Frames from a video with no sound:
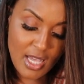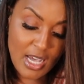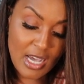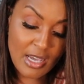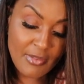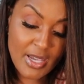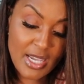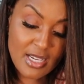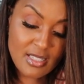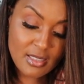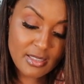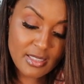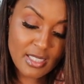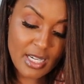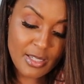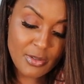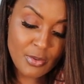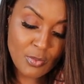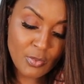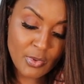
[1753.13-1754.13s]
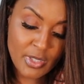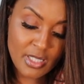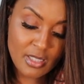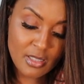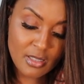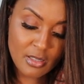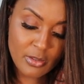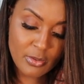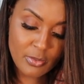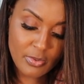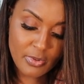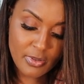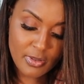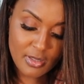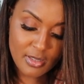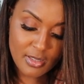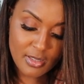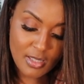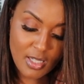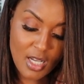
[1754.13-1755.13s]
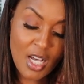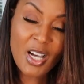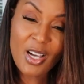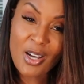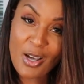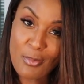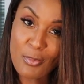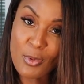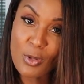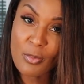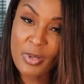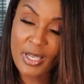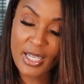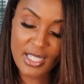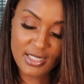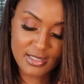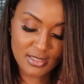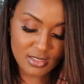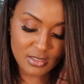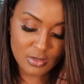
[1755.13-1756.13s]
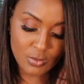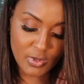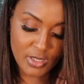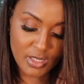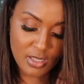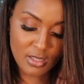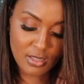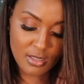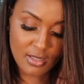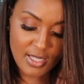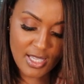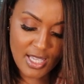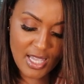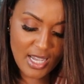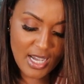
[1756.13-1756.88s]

I've actually gotten rid of a couple bags as well.